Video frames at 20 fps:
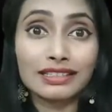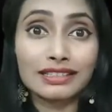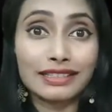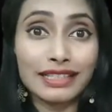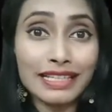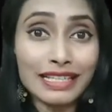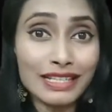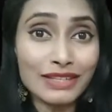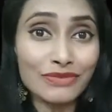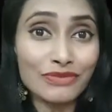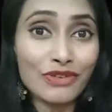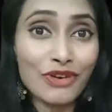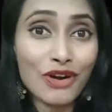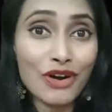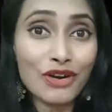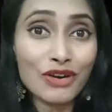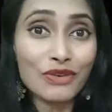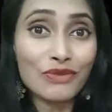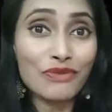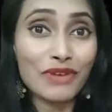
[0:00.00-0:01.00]
This
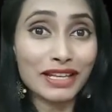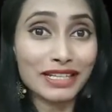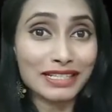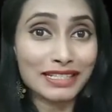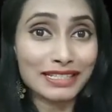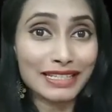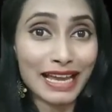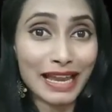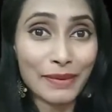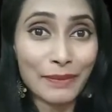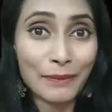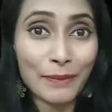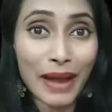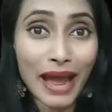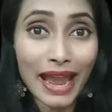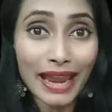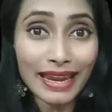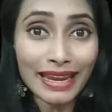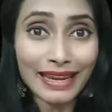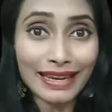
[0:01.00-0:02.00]
work was done
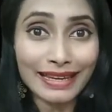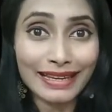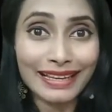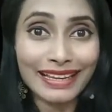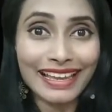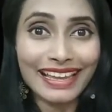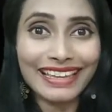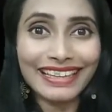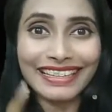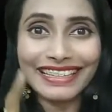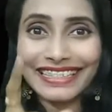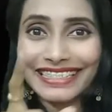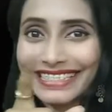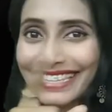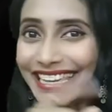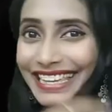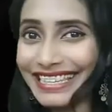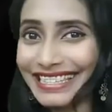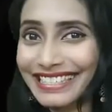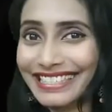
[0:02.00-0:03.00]
by,
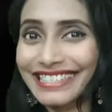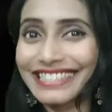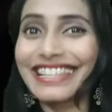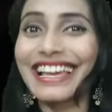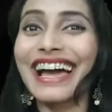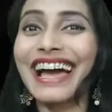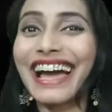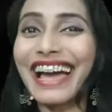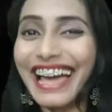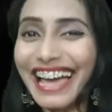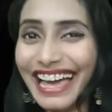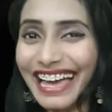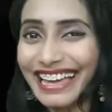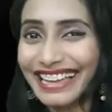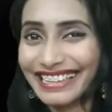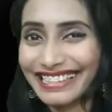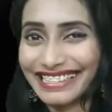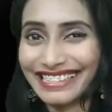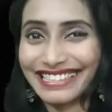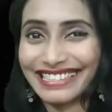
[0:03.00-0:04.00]
yes,
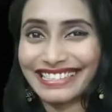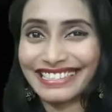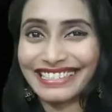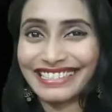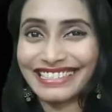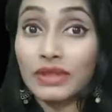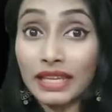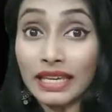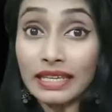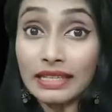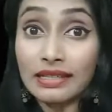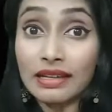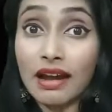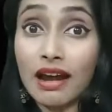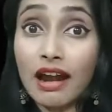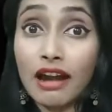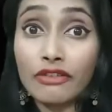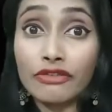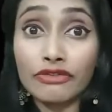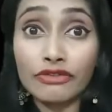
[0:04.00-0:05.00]
us. These
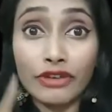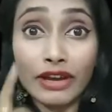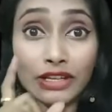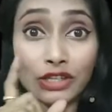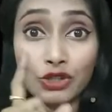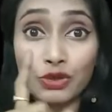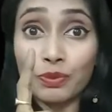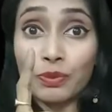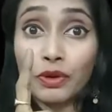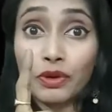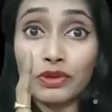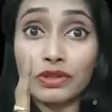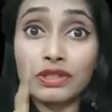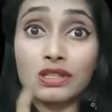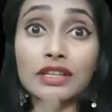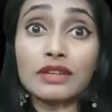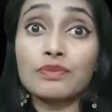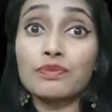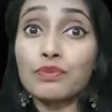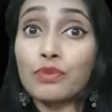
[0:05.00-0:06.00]
are first
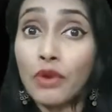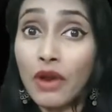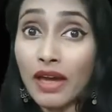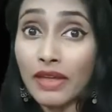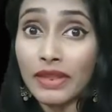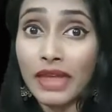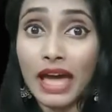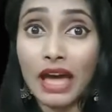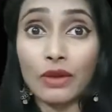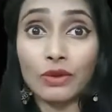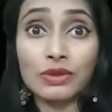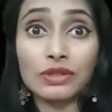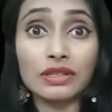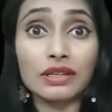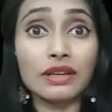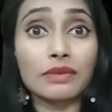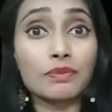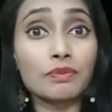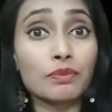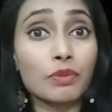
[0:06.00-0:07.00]
person pronouns
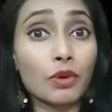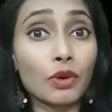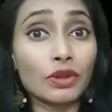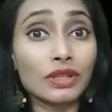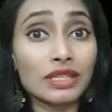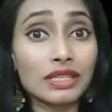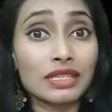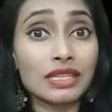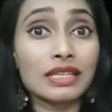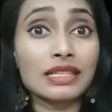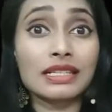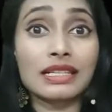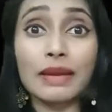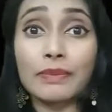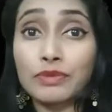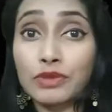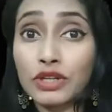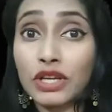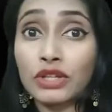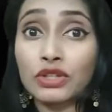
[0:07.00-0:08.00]
in both
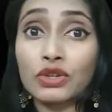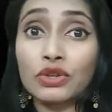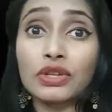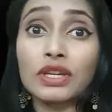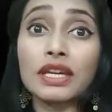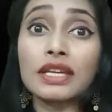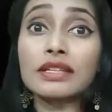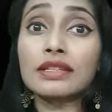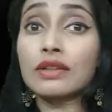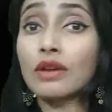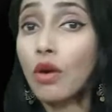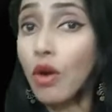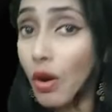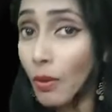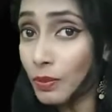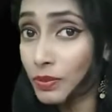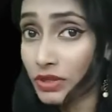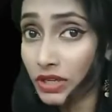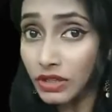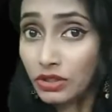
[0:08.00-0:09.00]
subjective case,
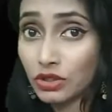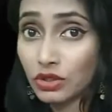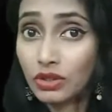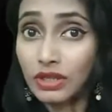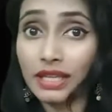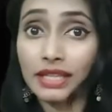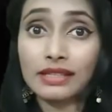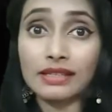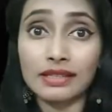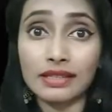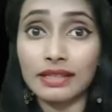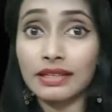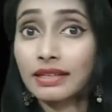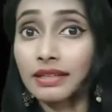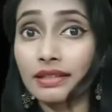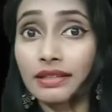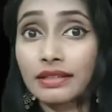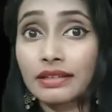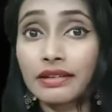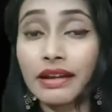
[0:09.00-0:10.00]
objective case,
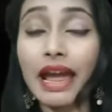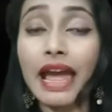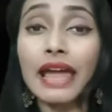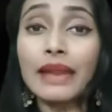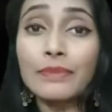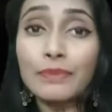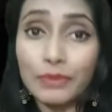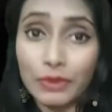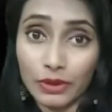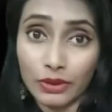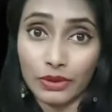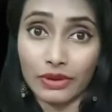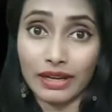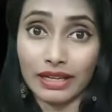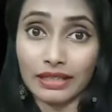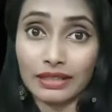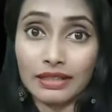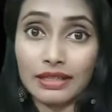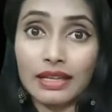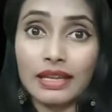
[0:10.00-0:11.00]
singular and
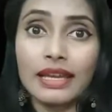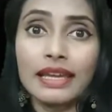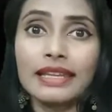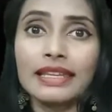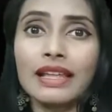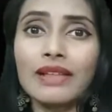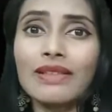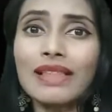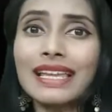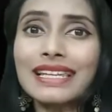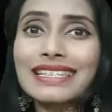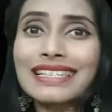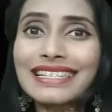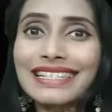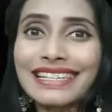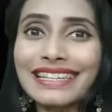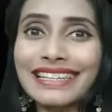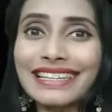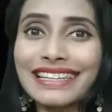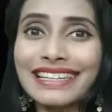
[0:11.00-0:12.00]
plural. Now let's
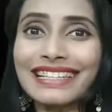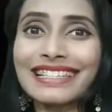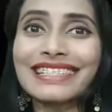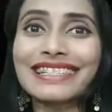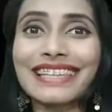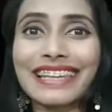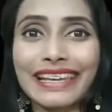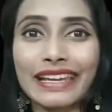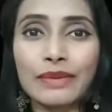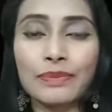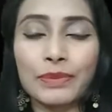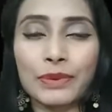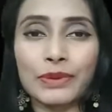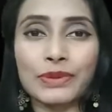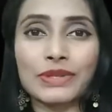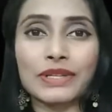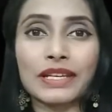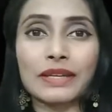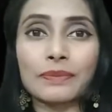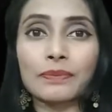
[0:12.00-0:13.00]
see second
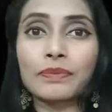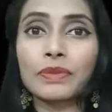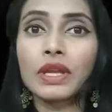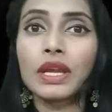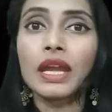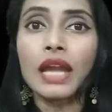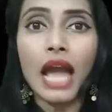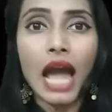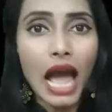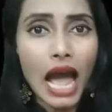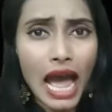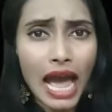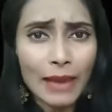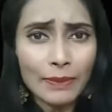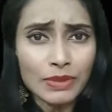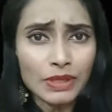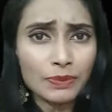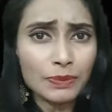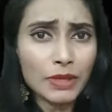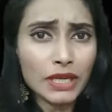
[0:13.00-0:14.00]
person.
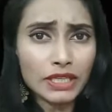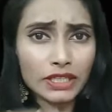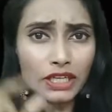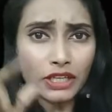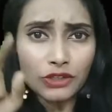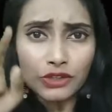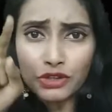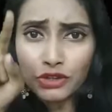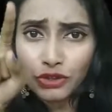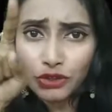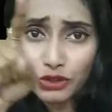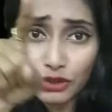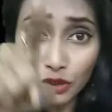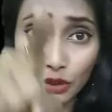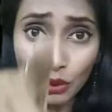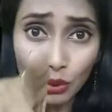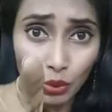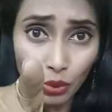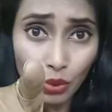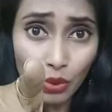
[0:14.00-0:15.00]
I'm speaking to
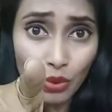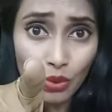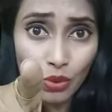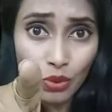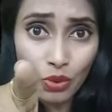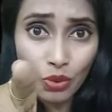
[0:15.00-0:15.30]
you.